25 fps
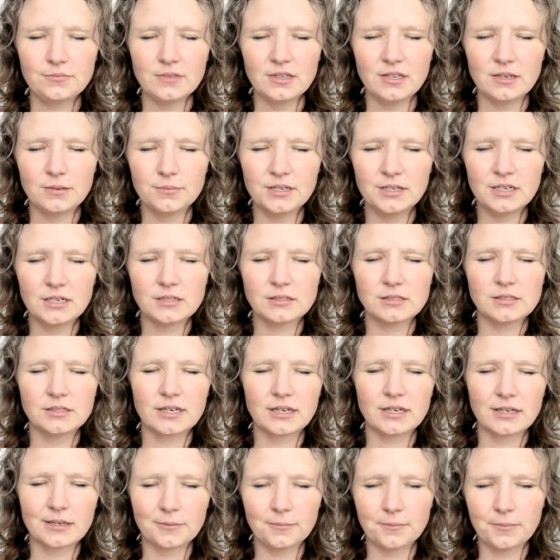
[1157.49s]
I mean, it's
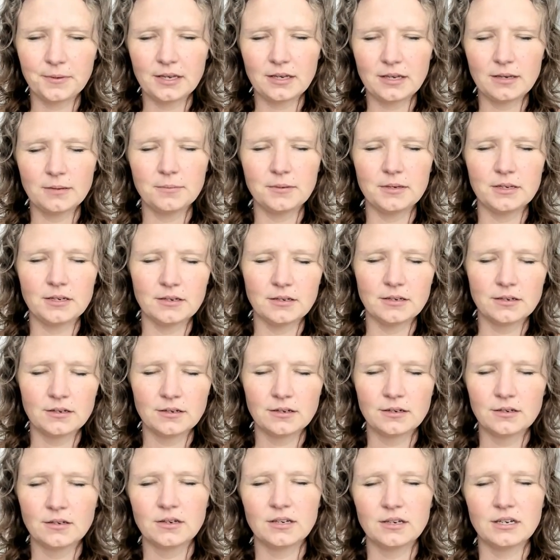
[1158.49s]
like a baby
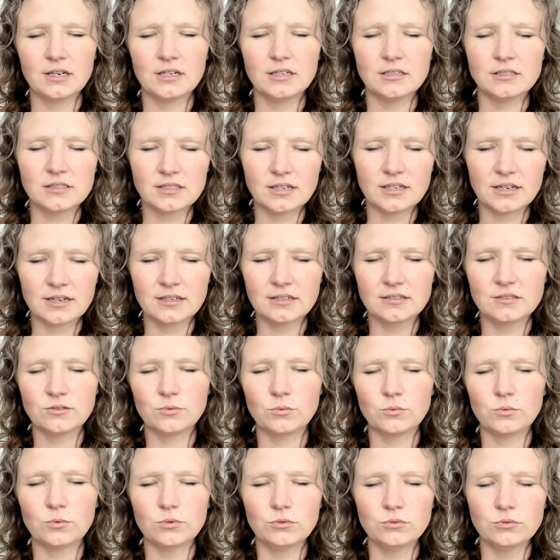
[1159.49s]
inside
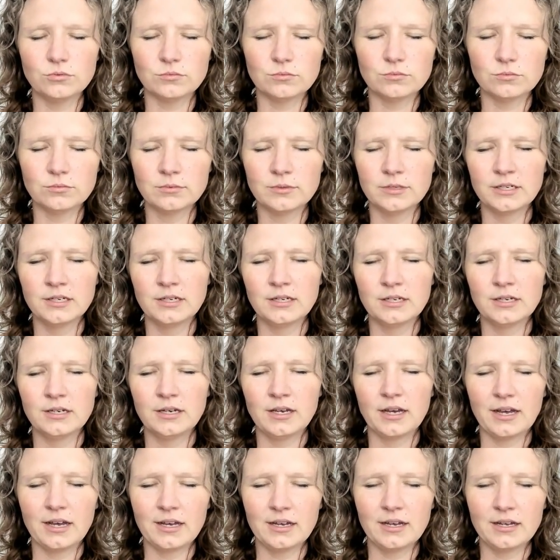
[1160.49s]
the womb.
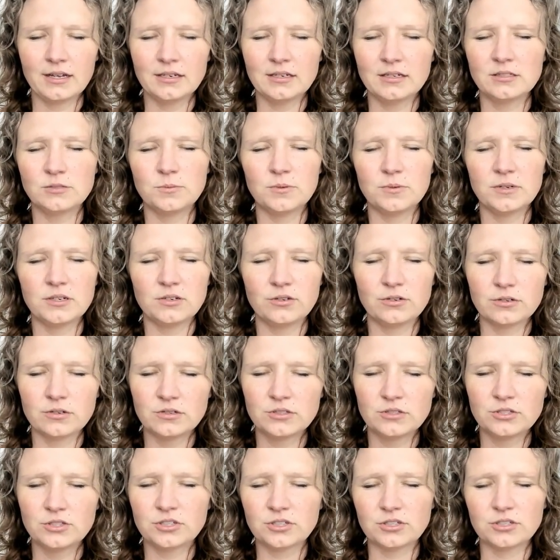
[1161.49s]
And it's been
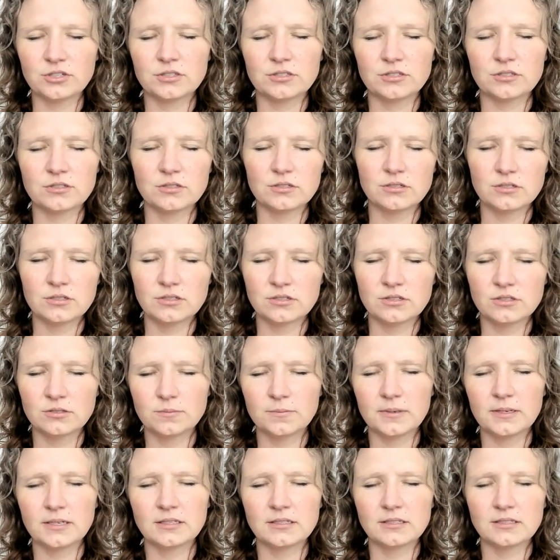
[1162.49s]
nurtured. It's
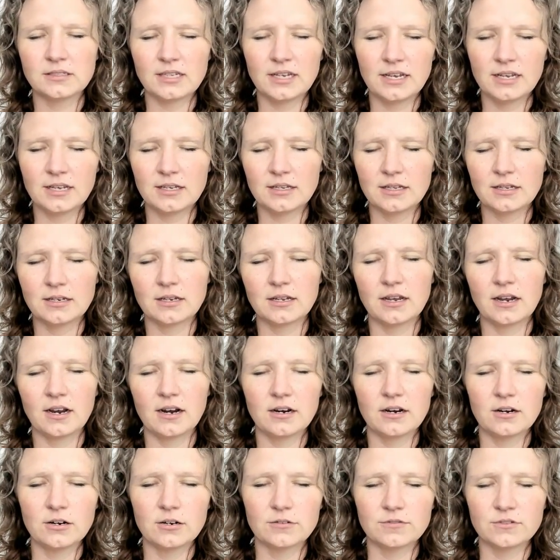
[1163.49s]
been taken
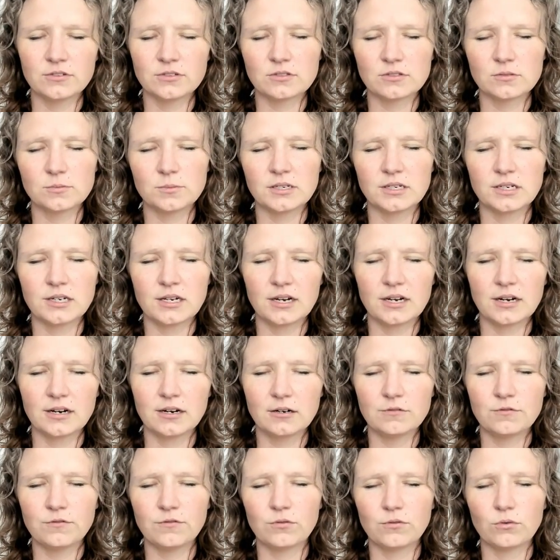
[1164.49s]
care of. It's been
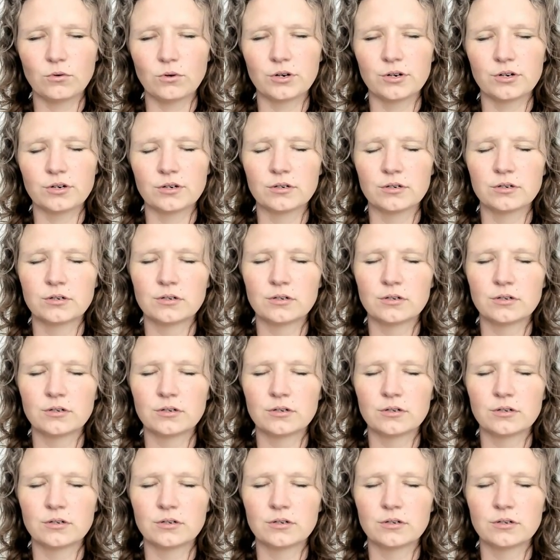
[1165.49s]
cared for.